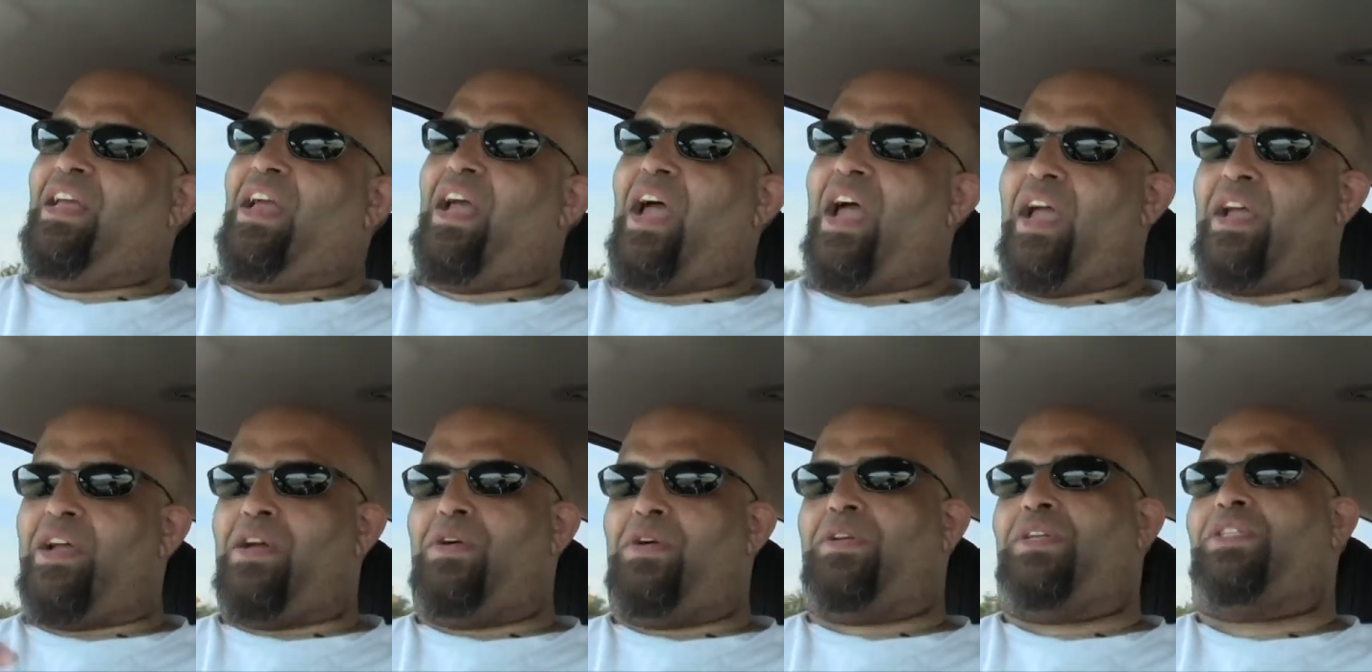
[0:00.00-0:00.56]
I
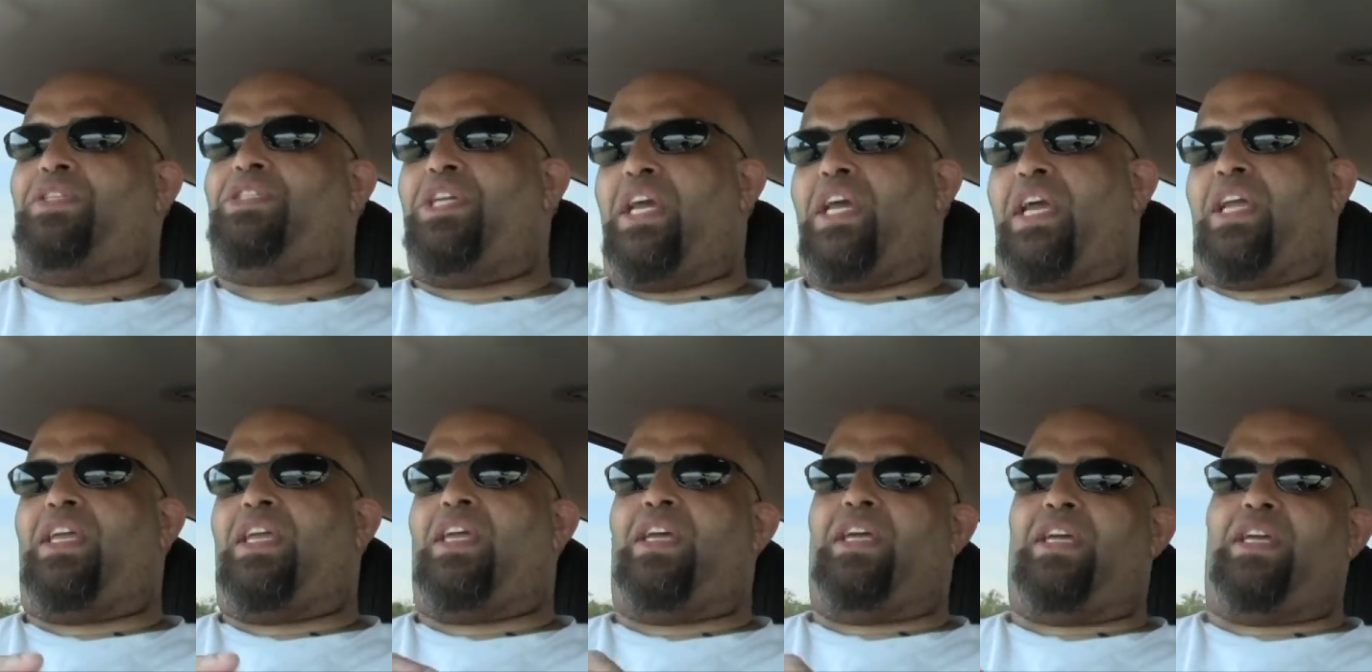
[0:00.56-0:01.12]
go to
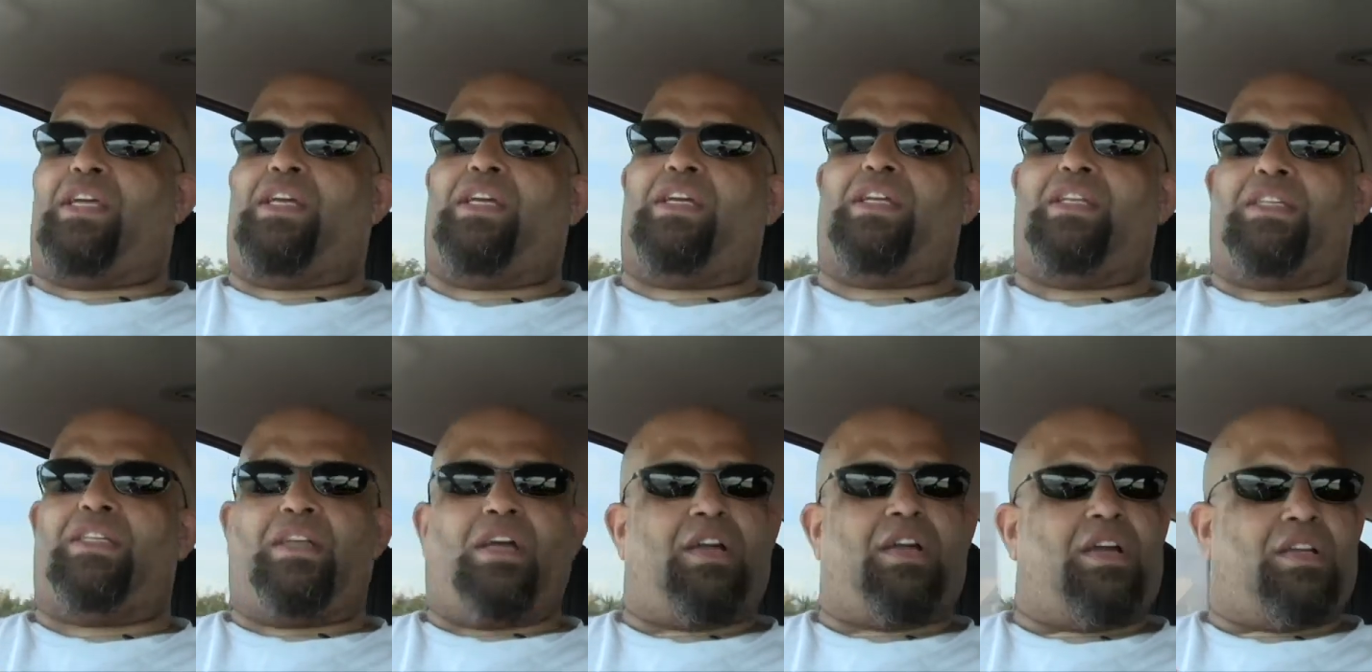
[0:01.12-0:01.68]
check
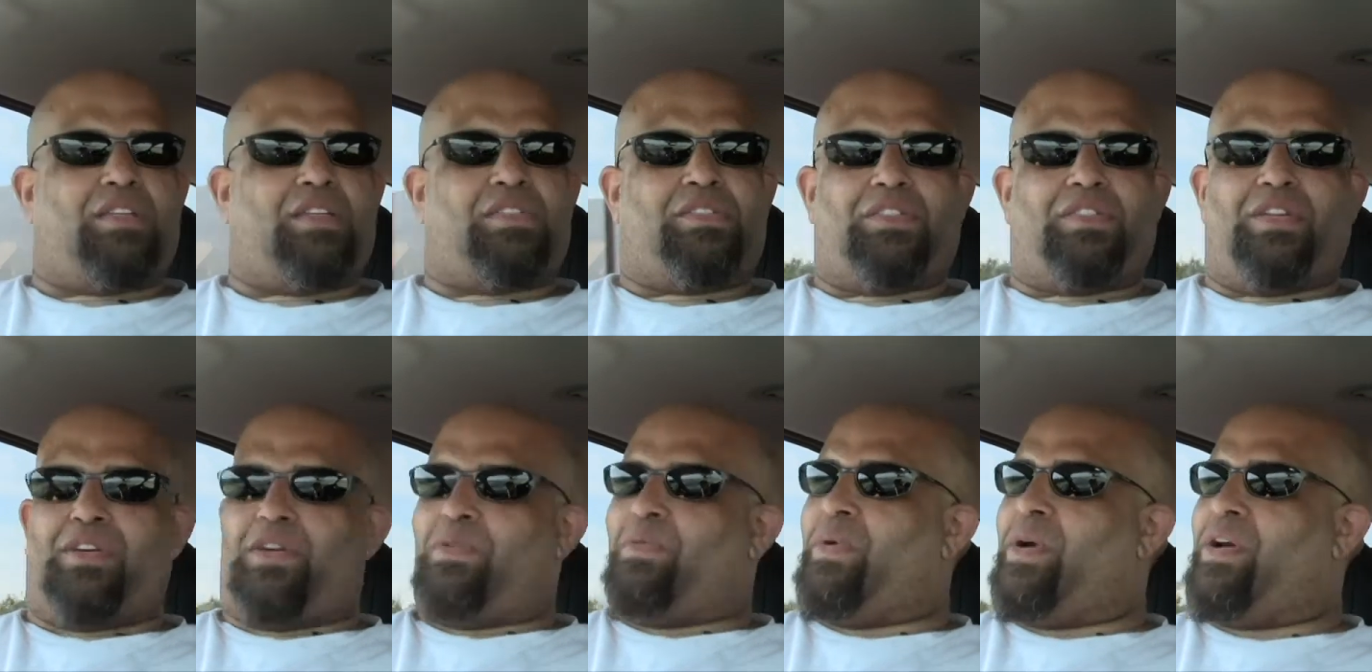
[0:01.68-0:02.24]
in.
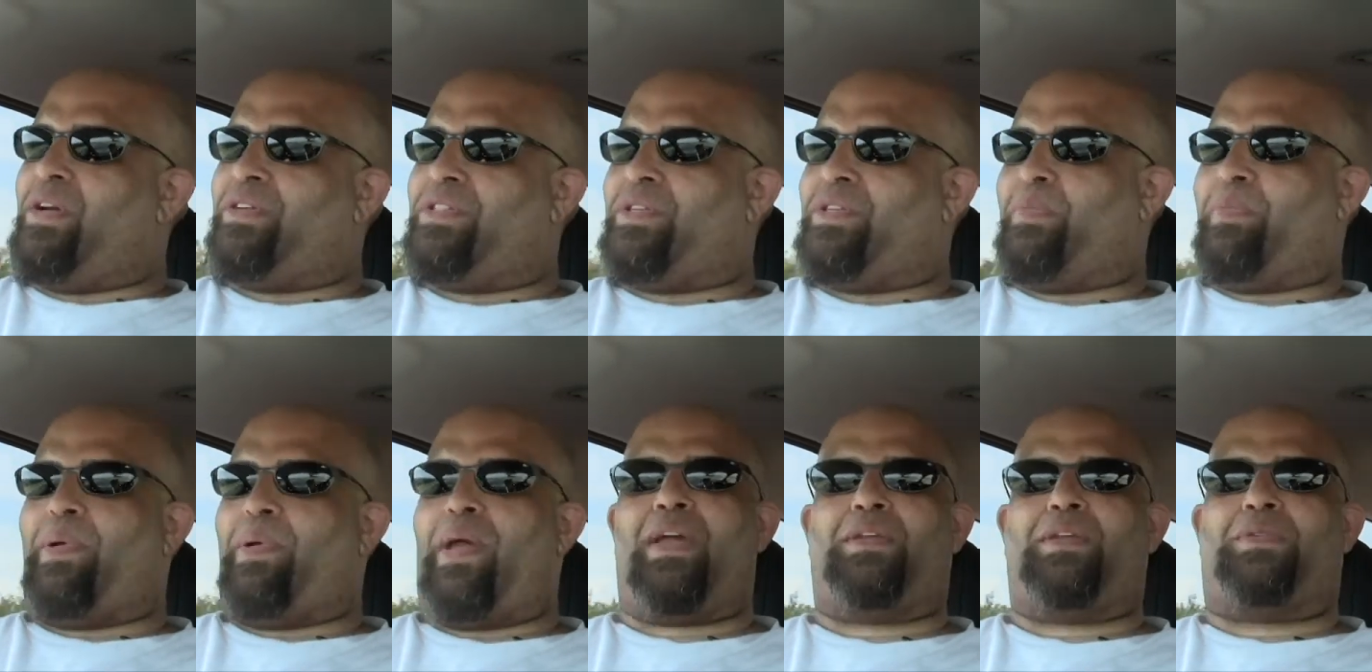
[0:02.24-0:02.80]
Sir, where's your
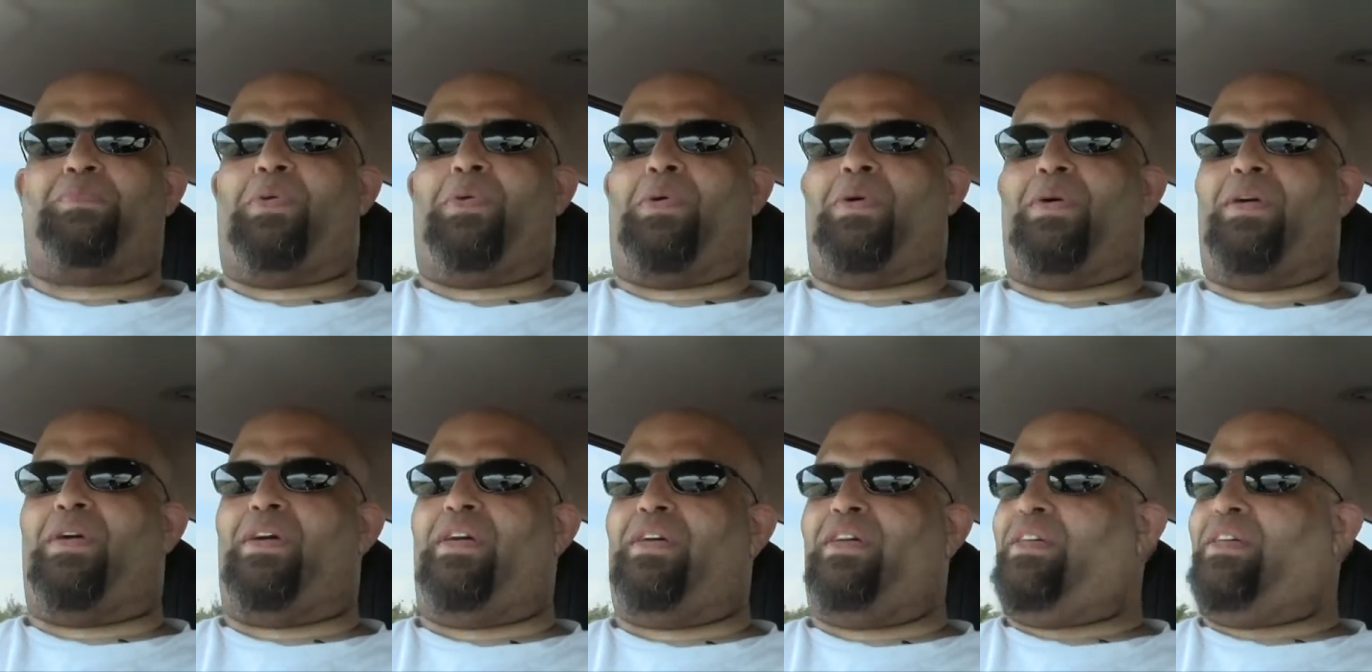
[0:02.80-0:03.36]
passport?